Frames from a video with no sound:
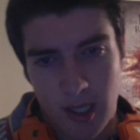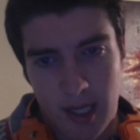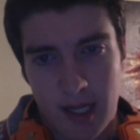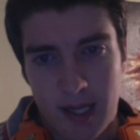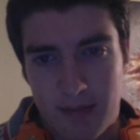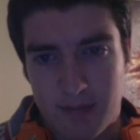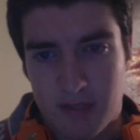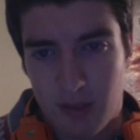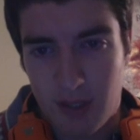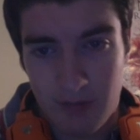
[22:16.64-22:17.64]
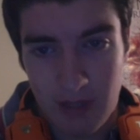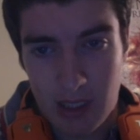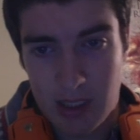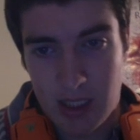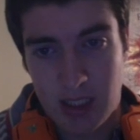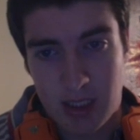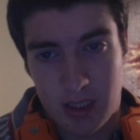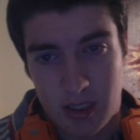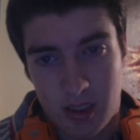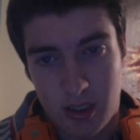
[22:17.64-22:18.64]
Um, so it really did
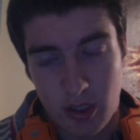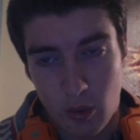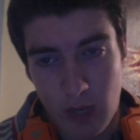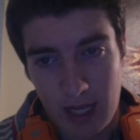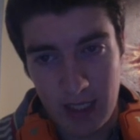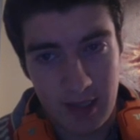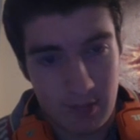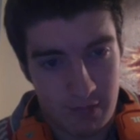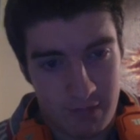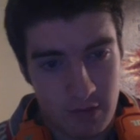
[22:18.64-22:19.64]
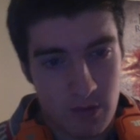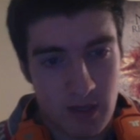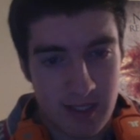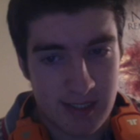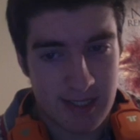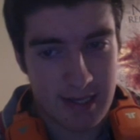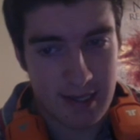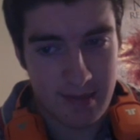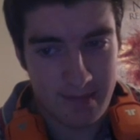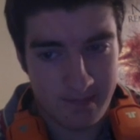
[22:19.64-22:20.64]
do well review wise
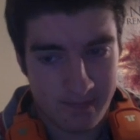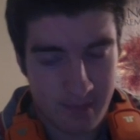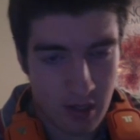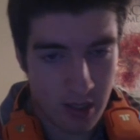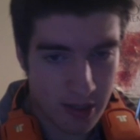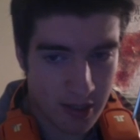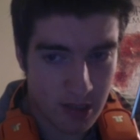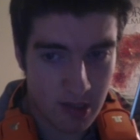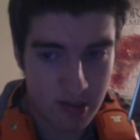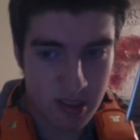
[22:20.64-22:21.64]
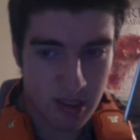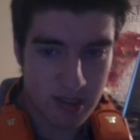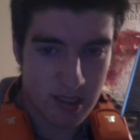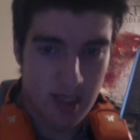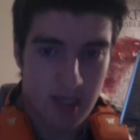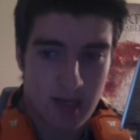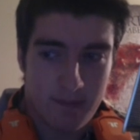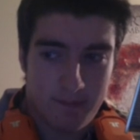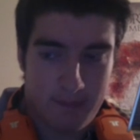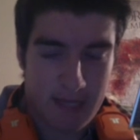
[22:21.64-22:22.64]
um, on the consoles,
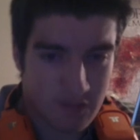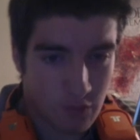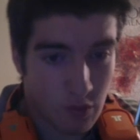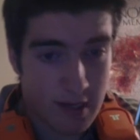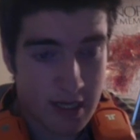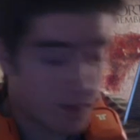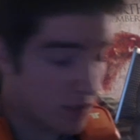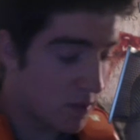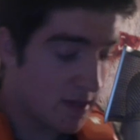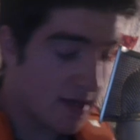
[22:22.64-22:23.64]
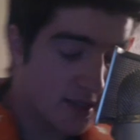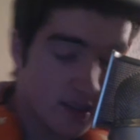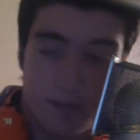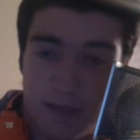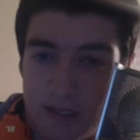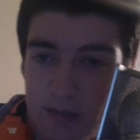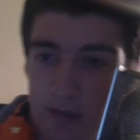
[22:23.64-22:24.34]
PS4 and Xbox One, that is, not PS3